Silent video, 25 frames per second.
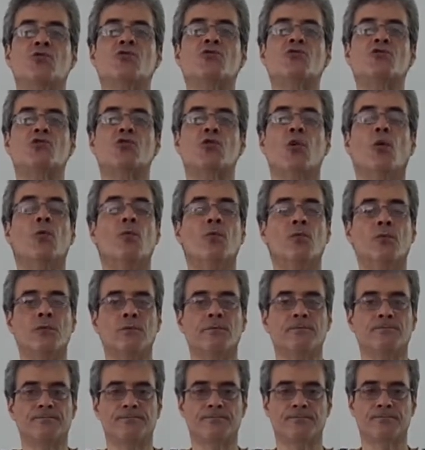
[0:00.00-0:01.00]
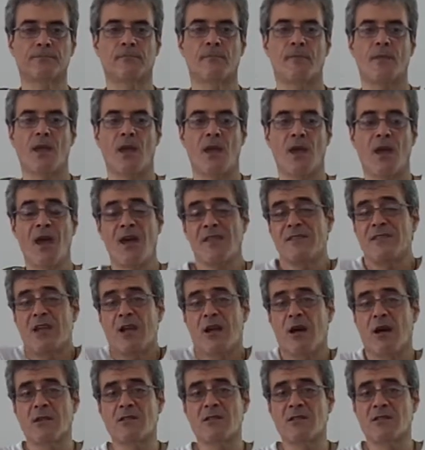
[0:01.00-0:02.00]
stone and the
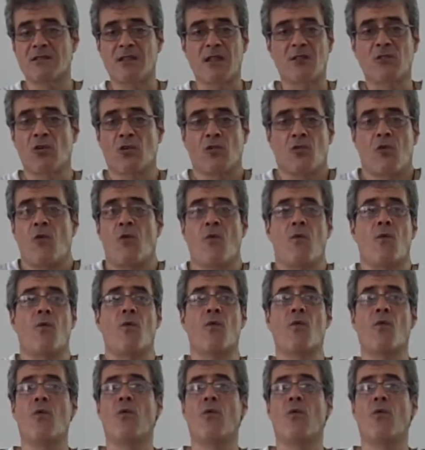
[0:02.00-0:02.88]
guardians they don't know